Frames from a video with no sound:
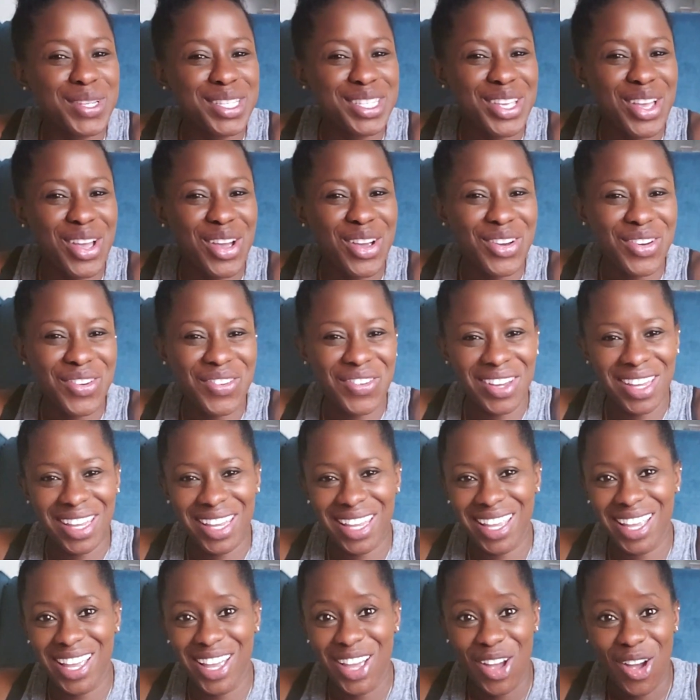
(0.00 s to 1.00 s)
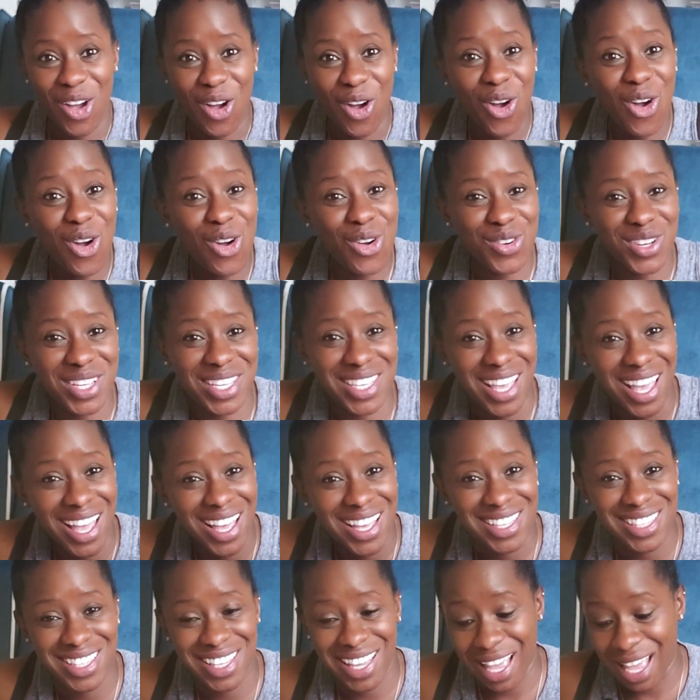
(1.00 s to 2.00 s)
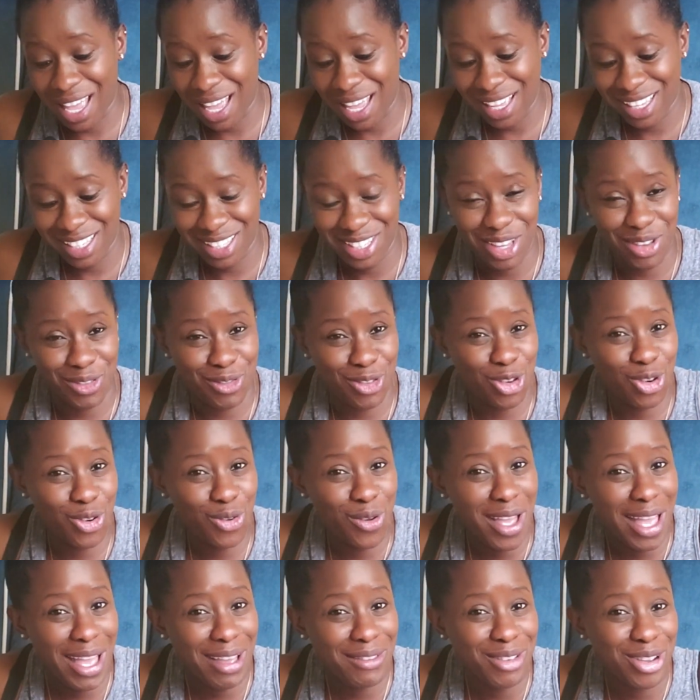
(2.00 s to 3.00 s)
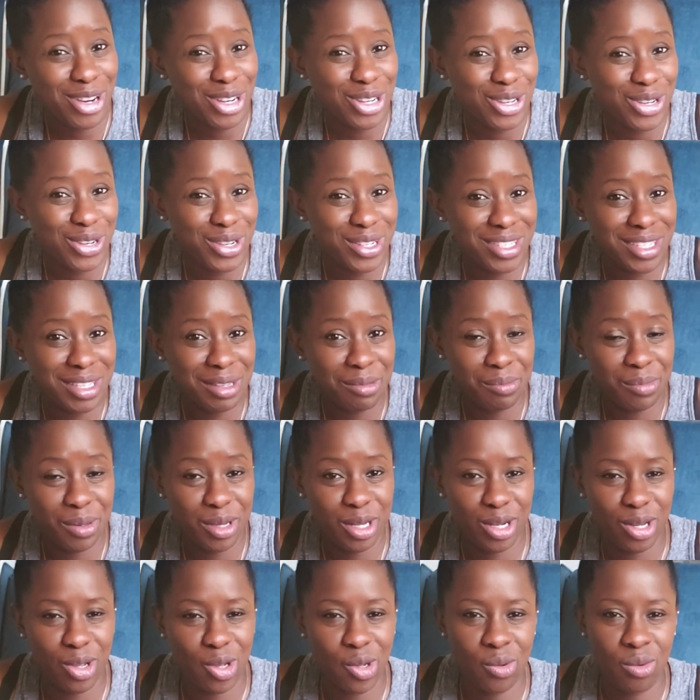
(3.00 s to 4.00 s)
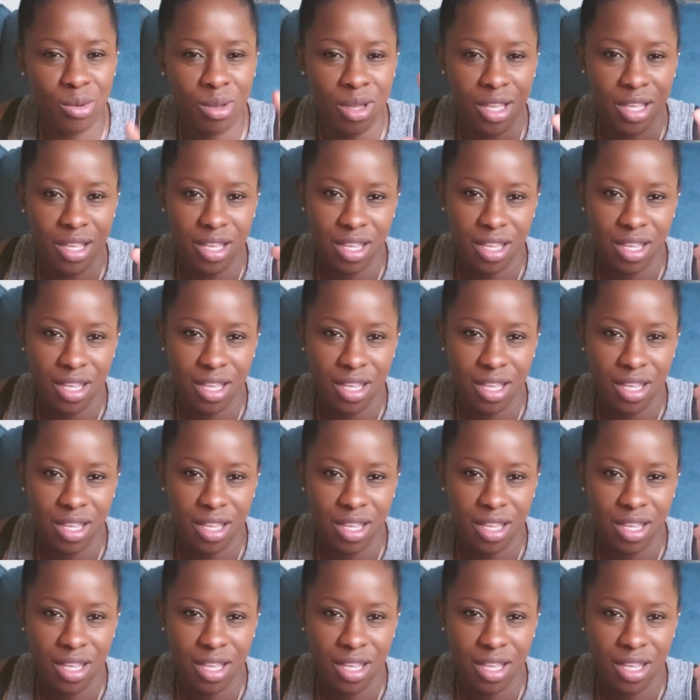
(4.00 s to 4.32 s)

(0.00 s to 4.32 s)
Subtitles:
was hungry. Oh yes, guys, if you don't have a nursing pillow,